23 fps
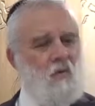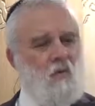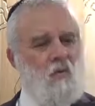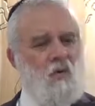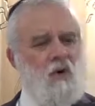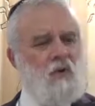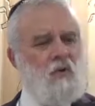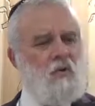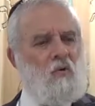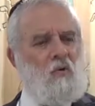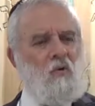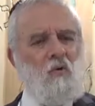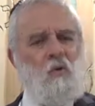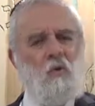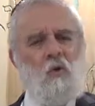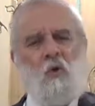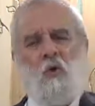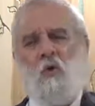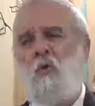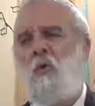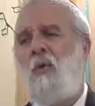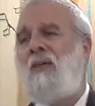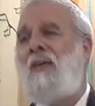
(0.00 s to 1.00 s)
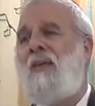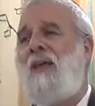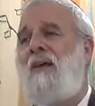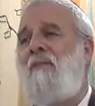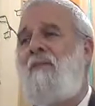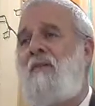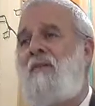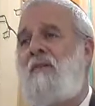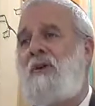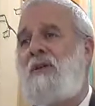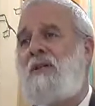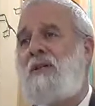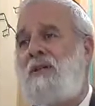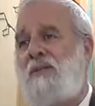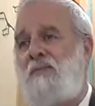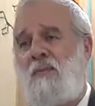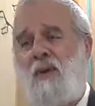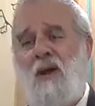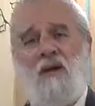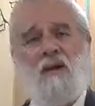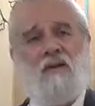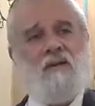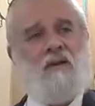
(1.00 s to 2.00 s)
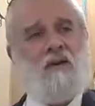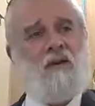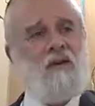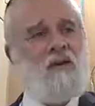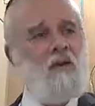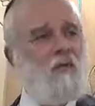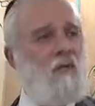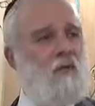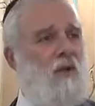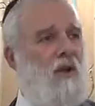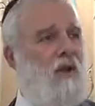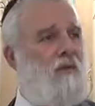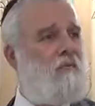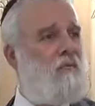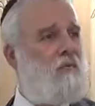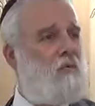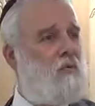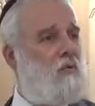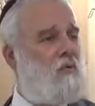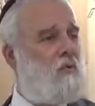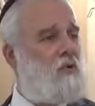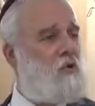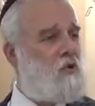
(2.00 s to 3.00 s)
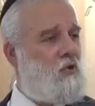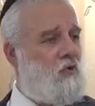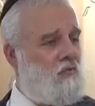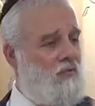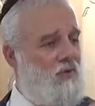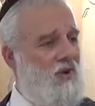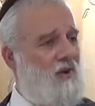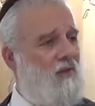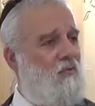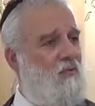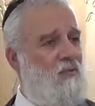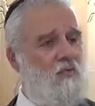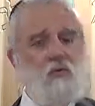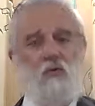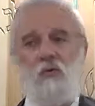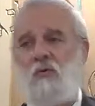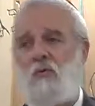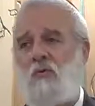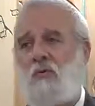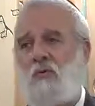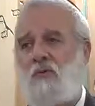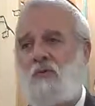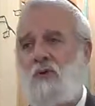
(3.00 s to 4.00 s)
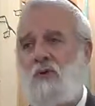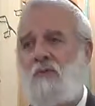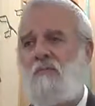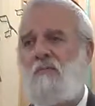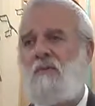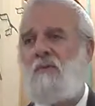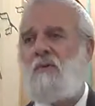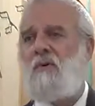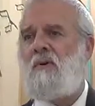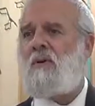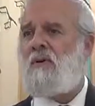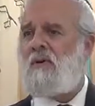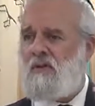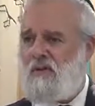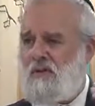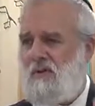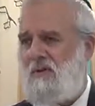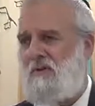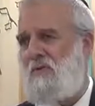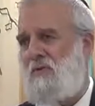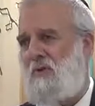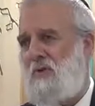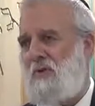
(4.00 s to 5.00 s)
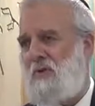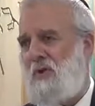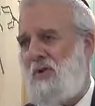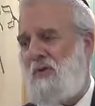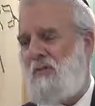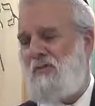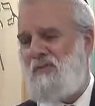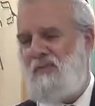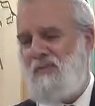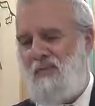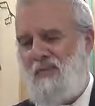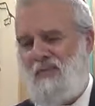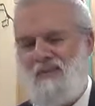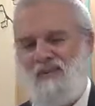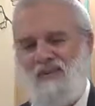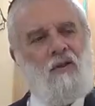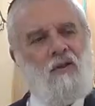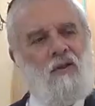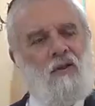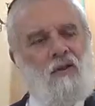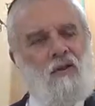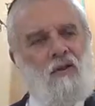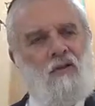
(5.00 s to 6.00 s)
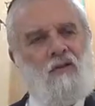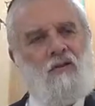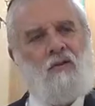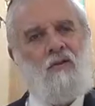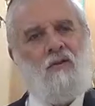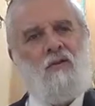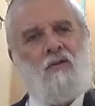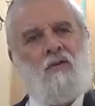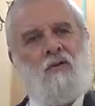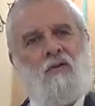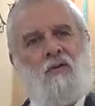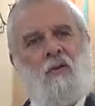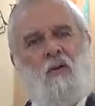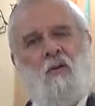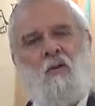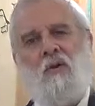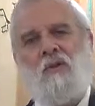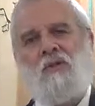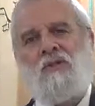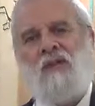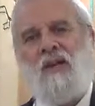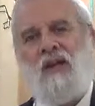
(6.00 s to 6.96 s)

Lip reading: one who you would never expect that he would ever do teshuvah and return to Hashem, could still do so. Towards